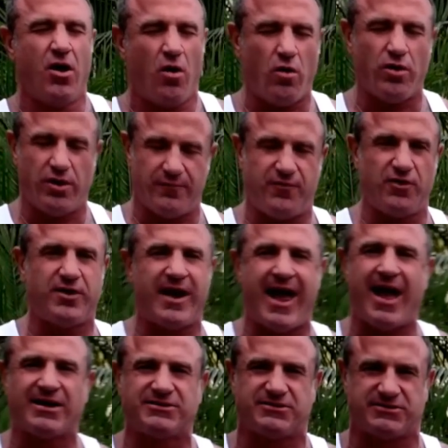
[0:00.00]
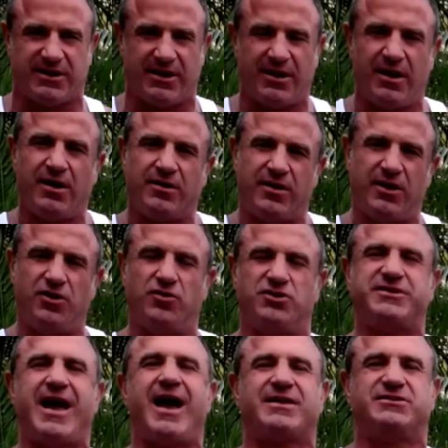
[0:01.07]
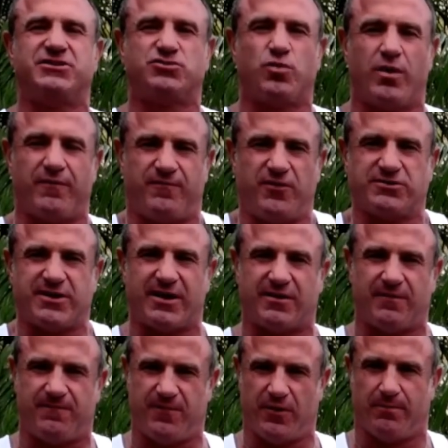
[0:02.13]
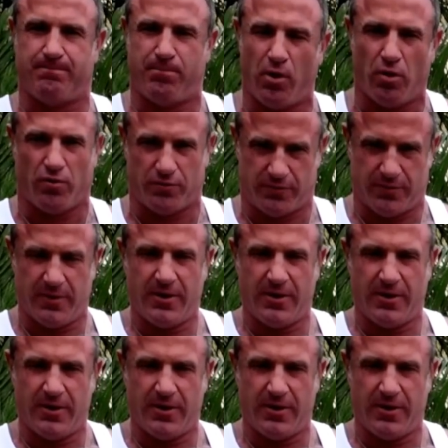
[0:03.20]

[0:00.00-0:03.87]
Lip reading: Or if you can access it, then you just access what it feels like to feel bold.